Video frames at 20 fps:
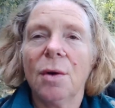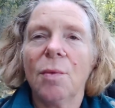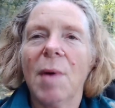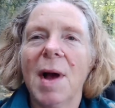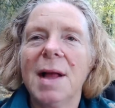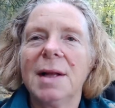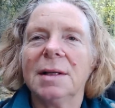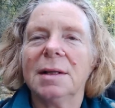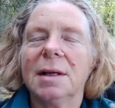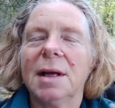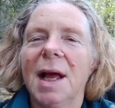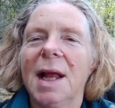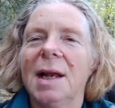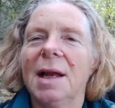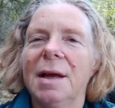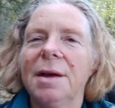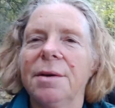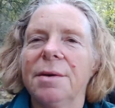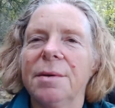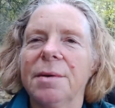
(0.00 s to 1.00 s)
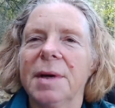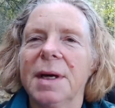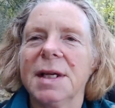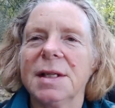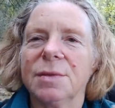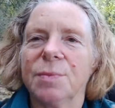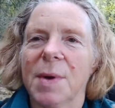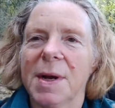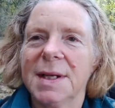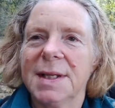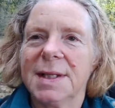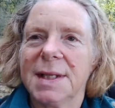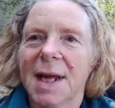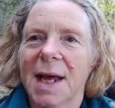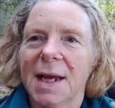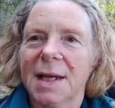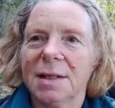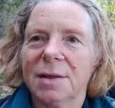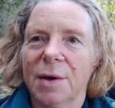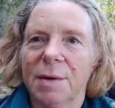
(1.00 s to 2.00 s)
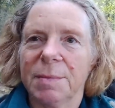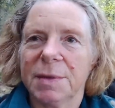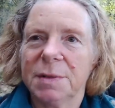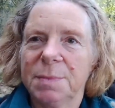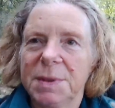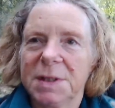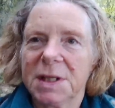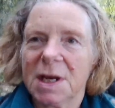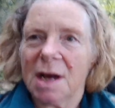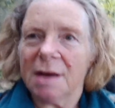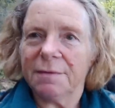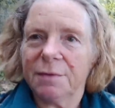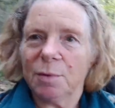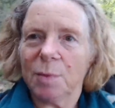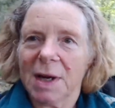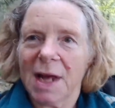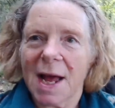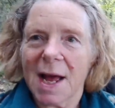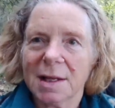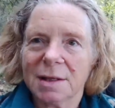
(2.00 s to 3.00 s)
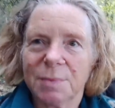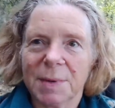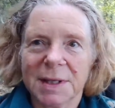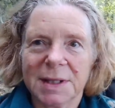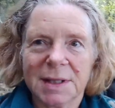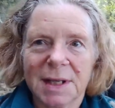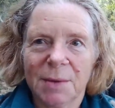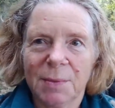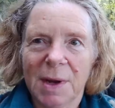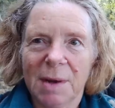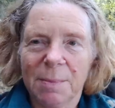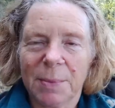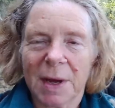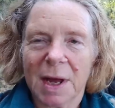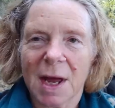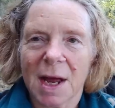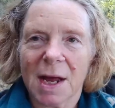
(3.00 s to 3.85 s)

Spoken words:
Well, hello, it's Wednesday, so it must be time for Woody Hat's Wednesday WIP.